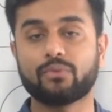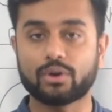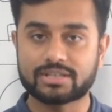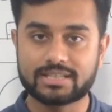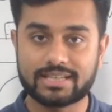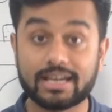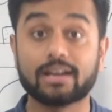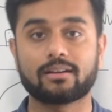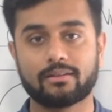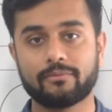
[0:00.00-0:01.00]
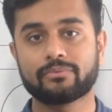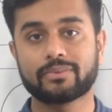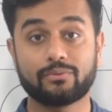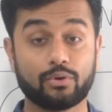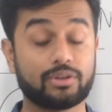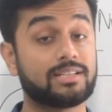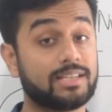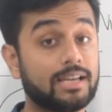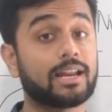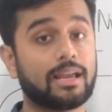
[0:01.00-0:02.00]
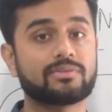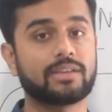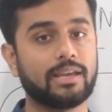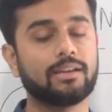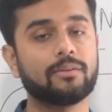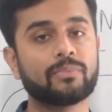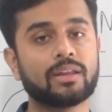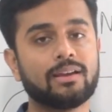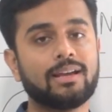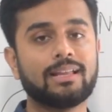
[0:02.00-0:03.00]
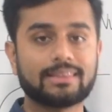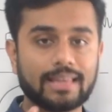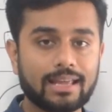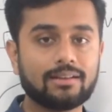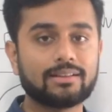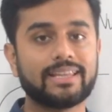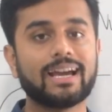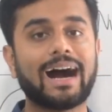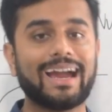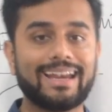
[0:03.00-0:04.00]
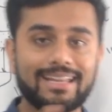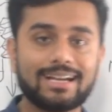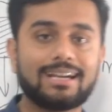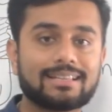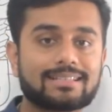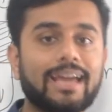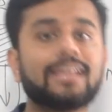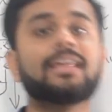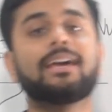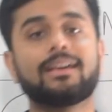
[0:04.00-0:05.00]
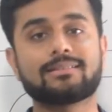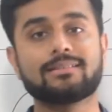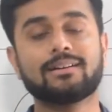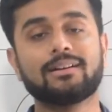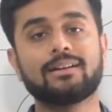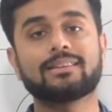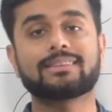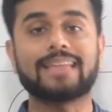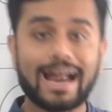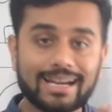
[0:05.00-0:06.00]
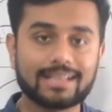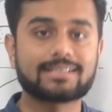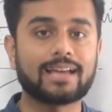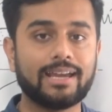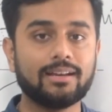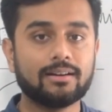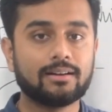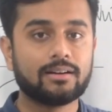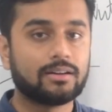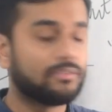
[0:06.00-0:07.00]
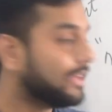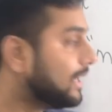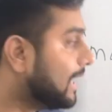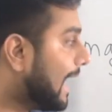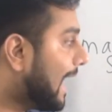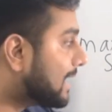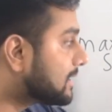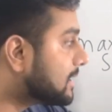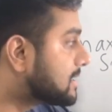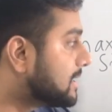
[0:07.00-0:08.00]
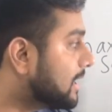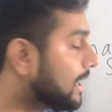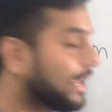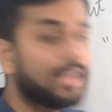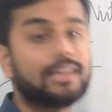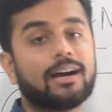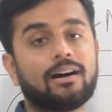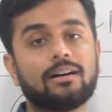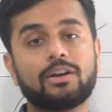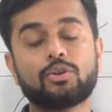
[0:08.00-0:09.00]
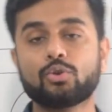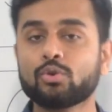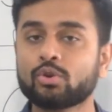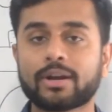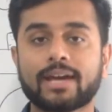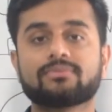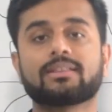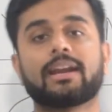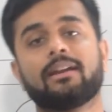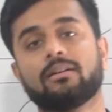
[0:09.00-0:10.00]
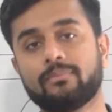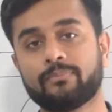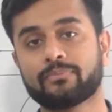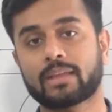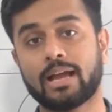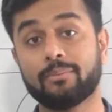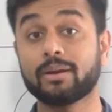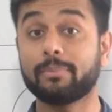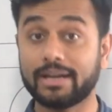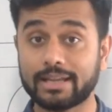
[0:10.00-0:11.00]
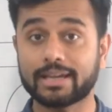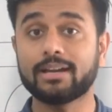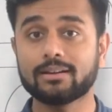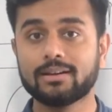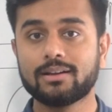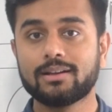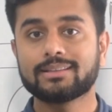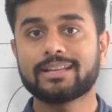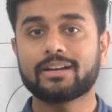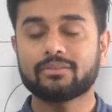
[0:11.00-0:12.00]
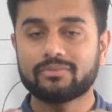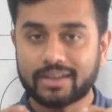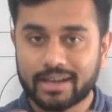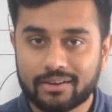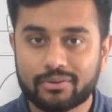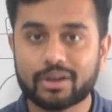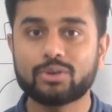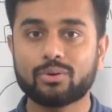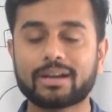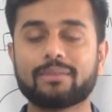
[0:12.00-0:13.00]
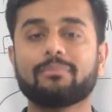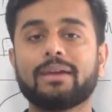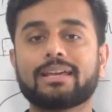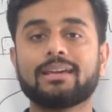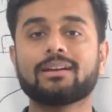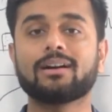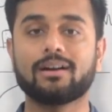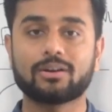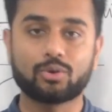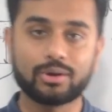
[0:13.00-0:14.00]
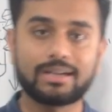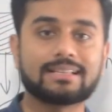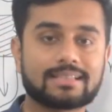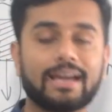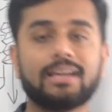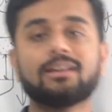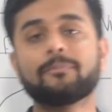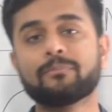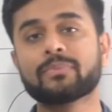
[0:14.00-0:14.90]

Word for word: for shear, for shear I am saying, then the ideal design is that design when at the shear area you do not have thread. I am repeating it, that whenever you are making a good design,